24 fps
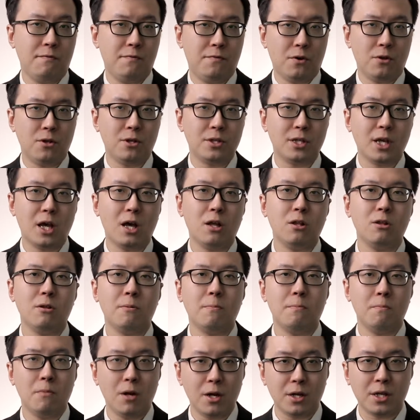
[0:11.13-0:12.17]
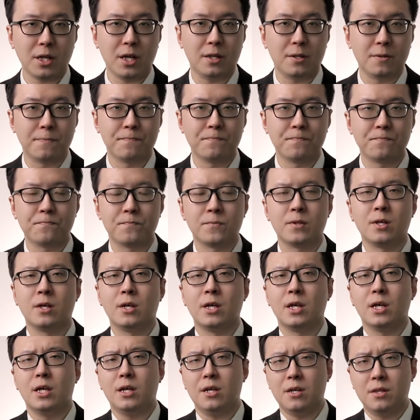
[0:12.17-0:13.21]
volatile market.
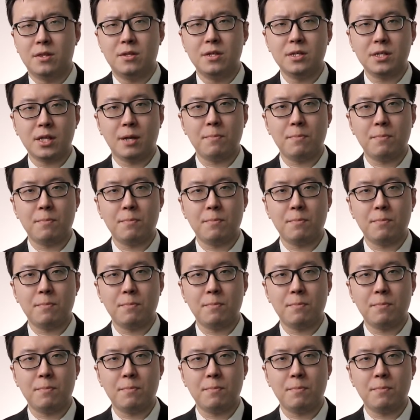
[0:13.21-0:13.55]
In this